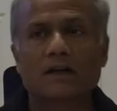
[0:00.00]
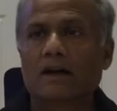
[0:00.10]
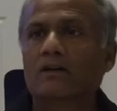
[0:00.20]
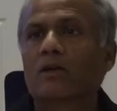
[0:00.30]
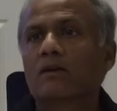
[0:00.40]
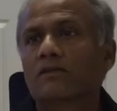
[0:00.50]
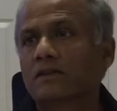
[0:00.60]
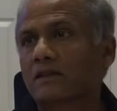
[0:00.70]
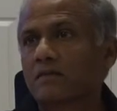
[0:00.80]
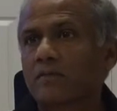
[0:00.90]
and all of a
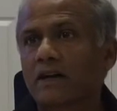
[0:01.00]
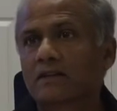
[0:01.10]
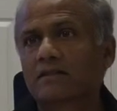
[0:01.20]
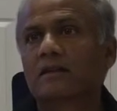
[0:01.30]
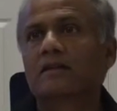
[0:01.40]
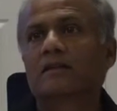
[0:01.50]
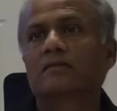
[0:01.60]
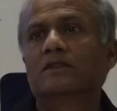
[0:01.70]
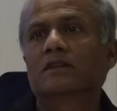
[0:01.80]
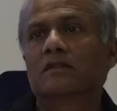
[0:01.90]
sudden Pakistani
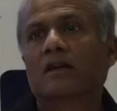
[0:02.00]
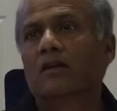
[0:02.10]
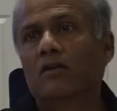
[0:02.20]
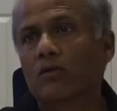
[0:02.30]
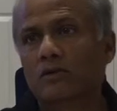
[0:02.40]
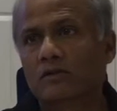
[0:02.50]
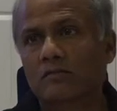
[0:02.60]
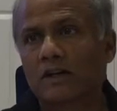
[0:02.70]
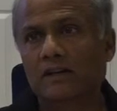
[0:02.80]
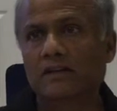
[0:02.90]
comes in, or some
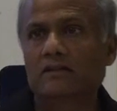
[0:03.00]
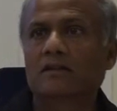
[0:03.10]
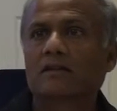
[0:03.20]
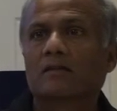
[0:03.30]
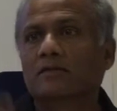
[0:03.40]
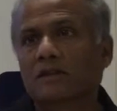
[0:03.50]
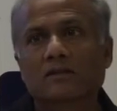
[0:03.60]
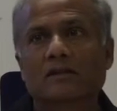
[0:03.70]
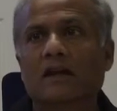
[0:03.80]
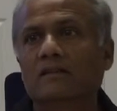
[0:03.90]
Middle Eastern comes in,
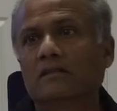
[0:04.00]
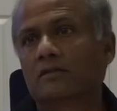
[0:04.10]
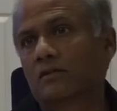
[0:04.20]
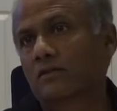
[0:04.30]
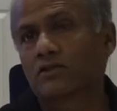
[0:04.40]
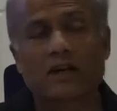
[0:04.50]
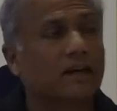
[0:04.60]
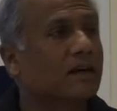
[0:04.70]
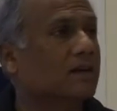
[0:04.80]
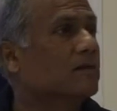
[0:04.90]
and or
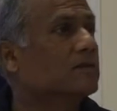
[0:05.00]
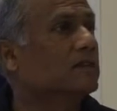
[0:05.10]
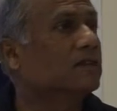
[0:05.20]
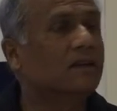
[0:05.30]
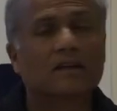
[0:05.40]
China comes in,